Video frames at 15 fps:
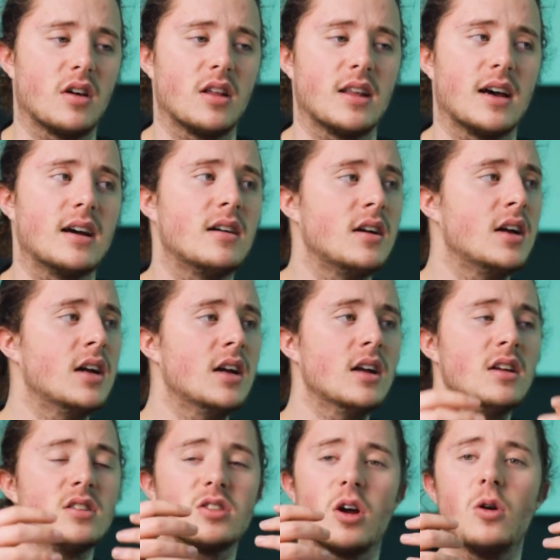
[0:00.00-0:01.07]
like that.
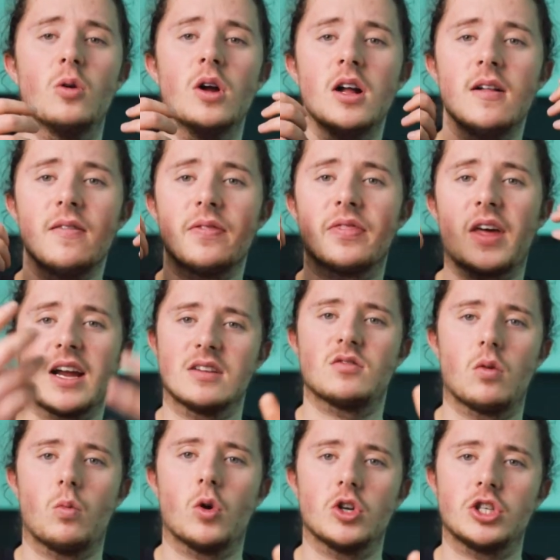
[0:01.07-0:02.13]
So thanks
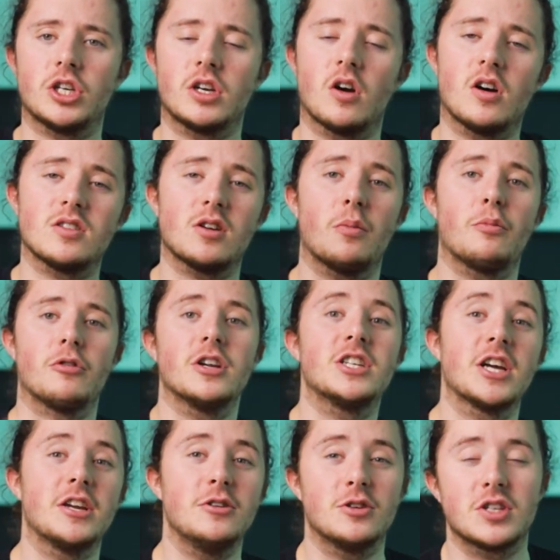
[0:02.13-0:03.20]
for watching, guys. I
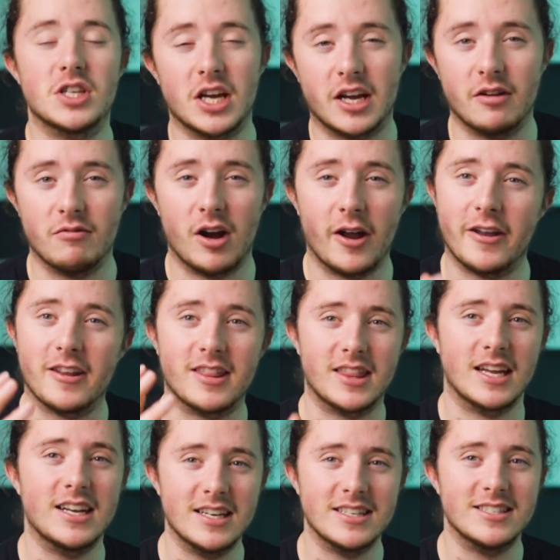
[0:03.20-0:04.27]
appreciate you sticking around. I
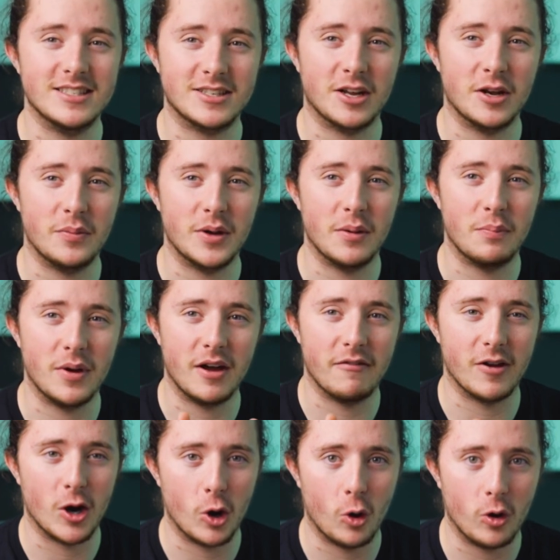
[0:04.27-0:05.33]
think this is going to be a bit
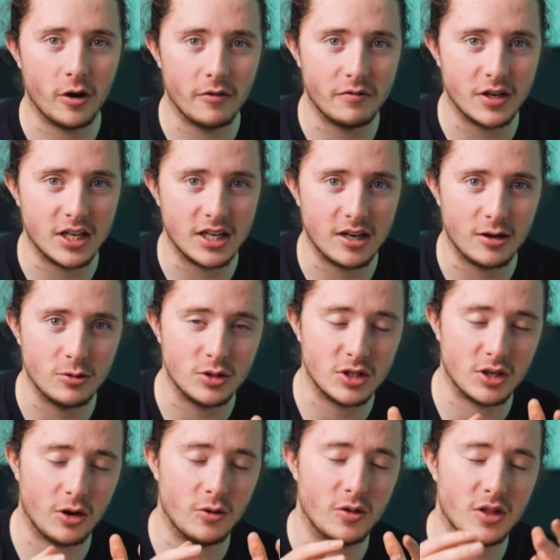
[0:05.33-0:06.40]
of a longer video,
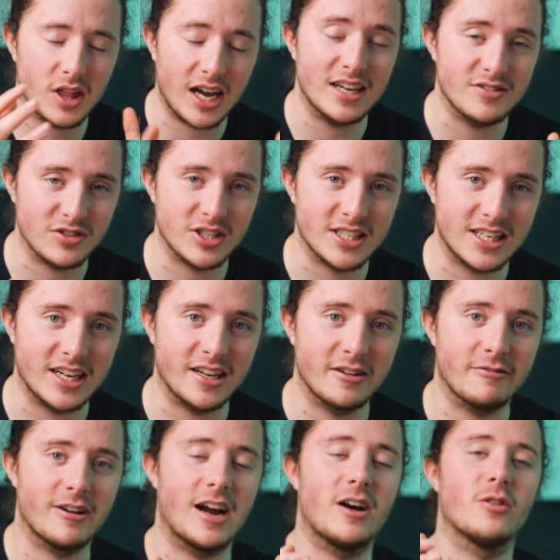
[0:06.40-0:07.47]
so thanks for sticking
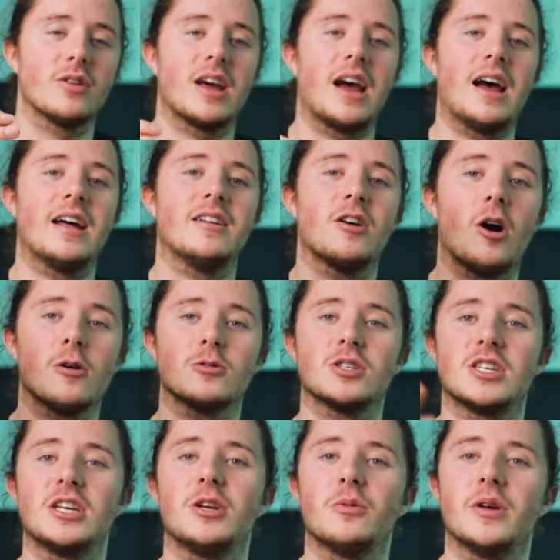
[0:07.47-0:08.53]
around, and I'll
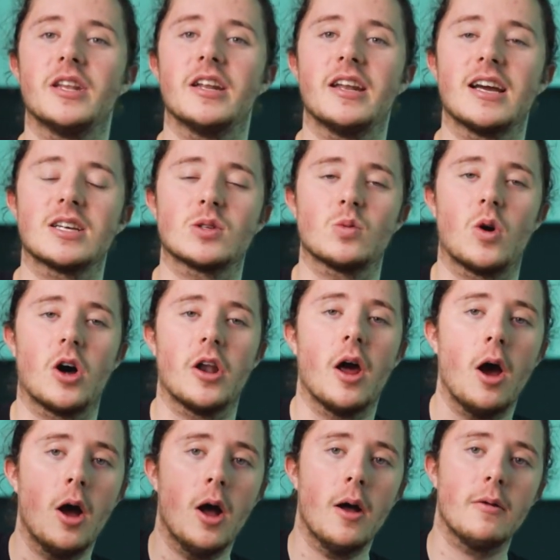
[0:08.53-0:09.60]
see you in the next one.
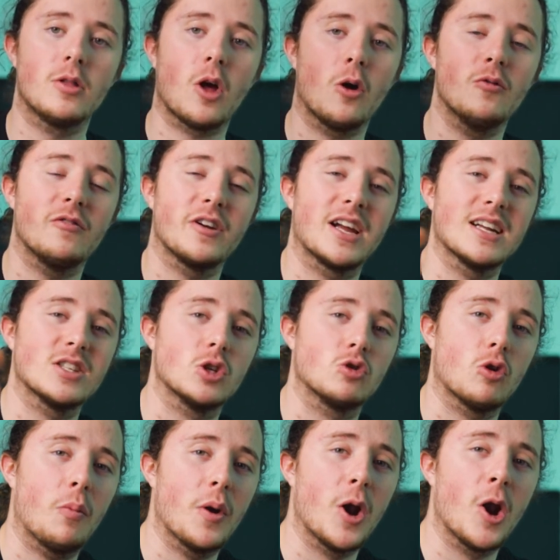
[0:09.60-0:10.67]
Don't forget to
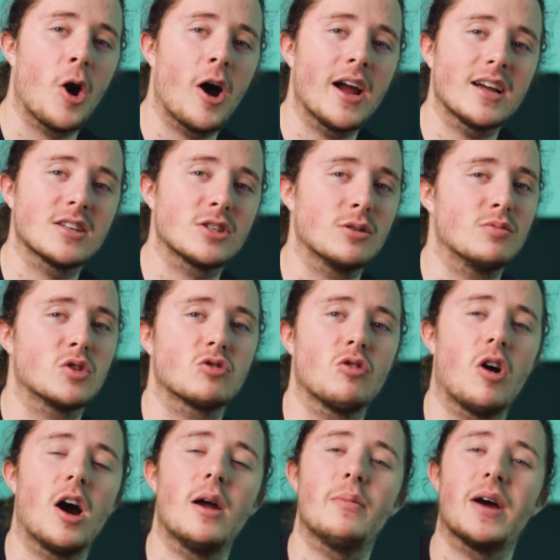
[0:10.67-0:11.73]
drop a like,
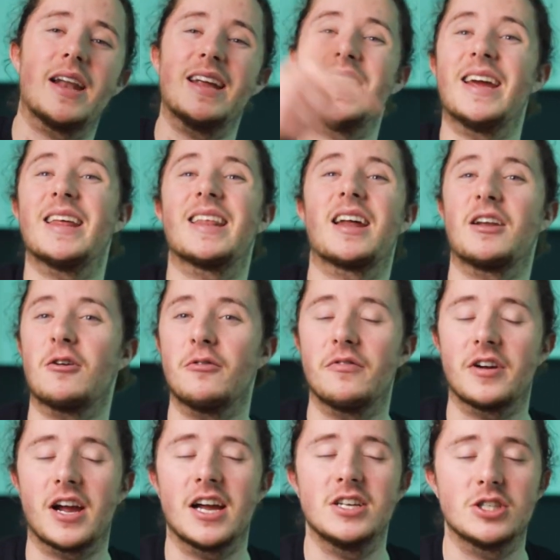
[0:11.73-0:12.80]
subscribe, and hit that
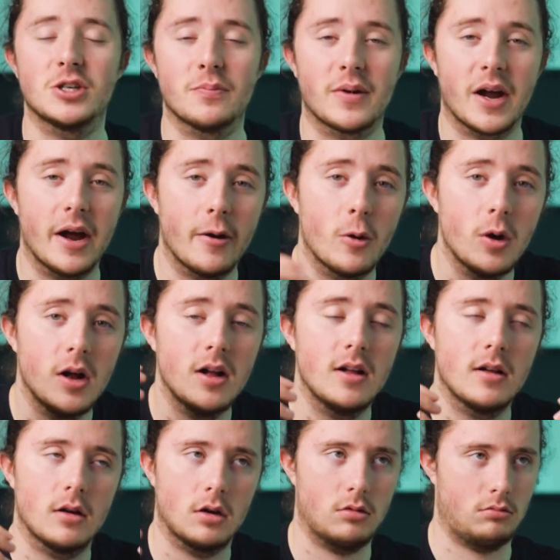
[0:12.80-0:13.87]
notification bell.
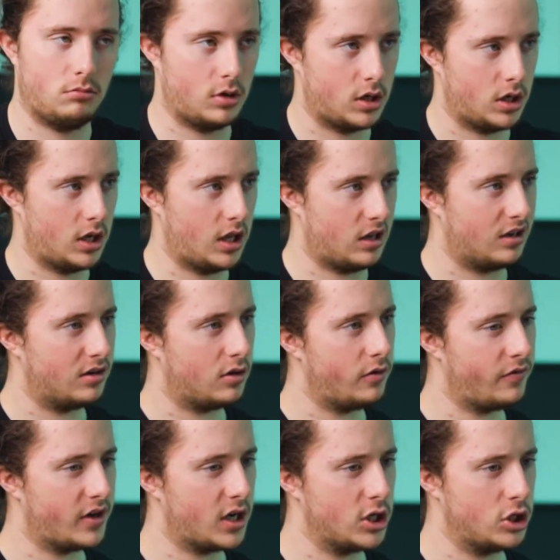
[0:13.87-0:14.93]
And hit that
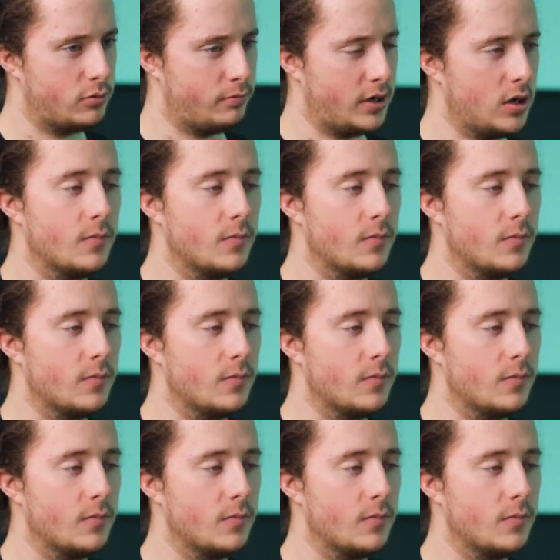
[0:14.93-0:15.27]
notification